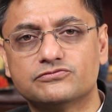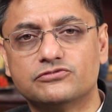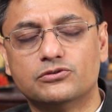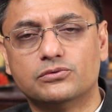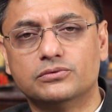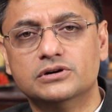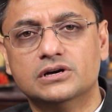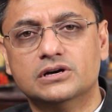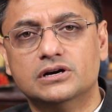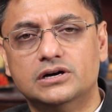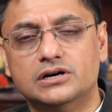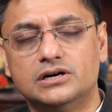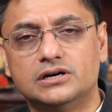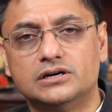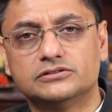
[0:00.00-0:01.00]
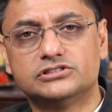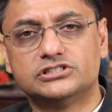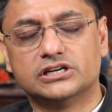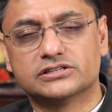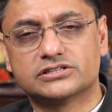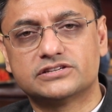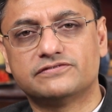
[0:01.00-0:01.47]
for
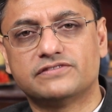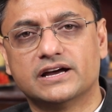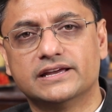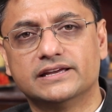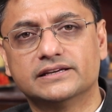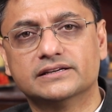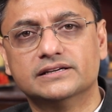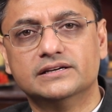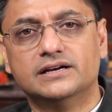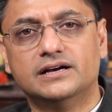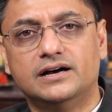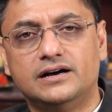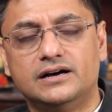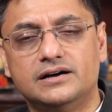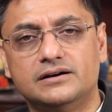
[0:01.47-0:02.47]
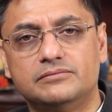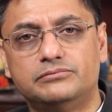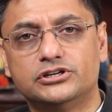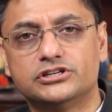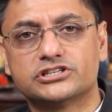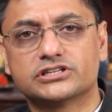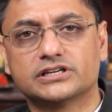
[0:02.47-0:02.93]
justifying
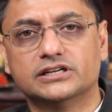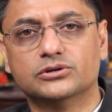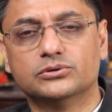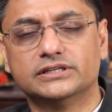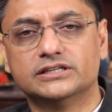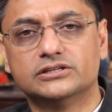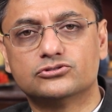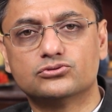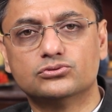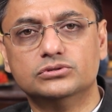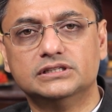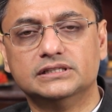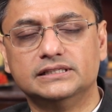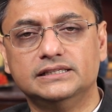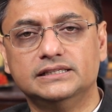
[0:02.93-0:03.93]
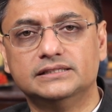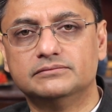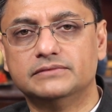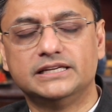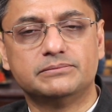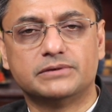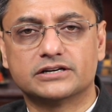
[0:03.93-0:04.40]
British colonial rule in
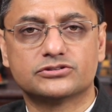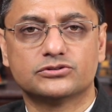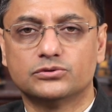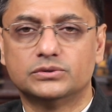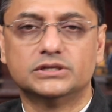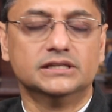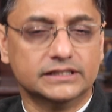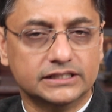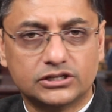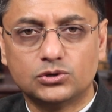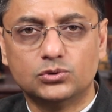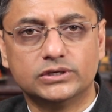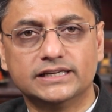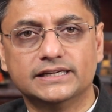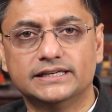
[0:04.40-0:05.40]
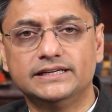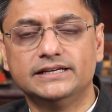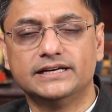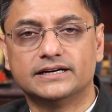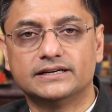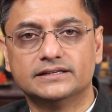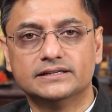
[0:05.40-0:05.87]
many parts of the world, including in
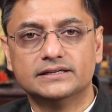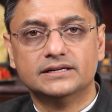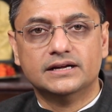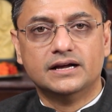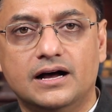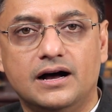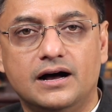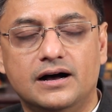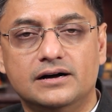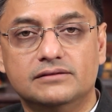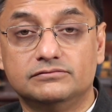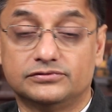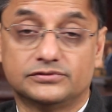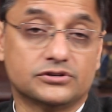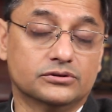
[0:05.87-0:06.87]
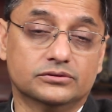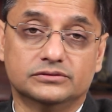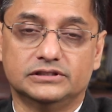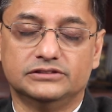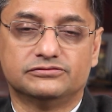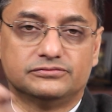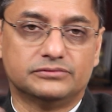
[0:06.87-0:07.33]
India.
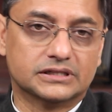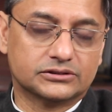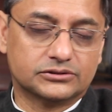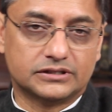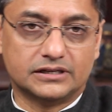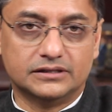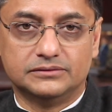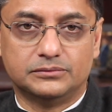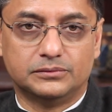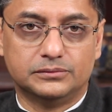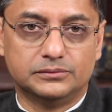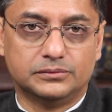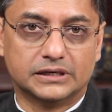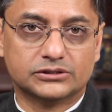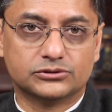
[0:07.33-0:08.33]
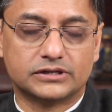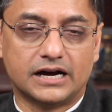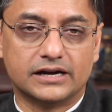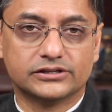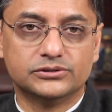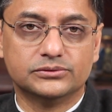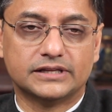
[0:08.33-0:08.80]
So, if one could
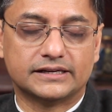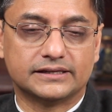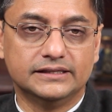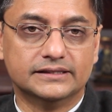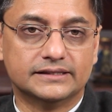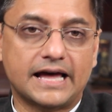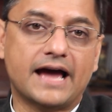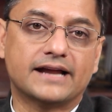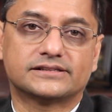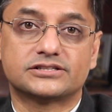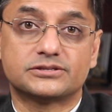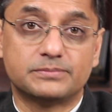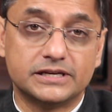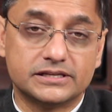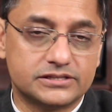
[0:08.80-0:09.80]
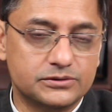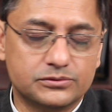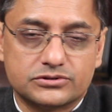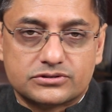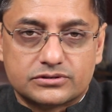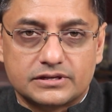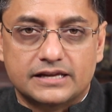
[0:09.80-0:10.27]
argue that in that space he
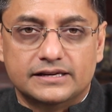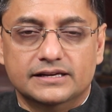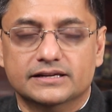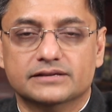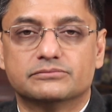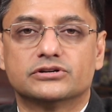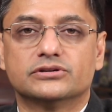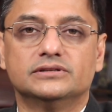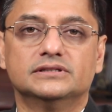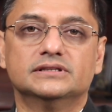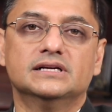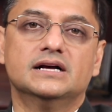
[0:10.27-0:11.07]
was an illiberal.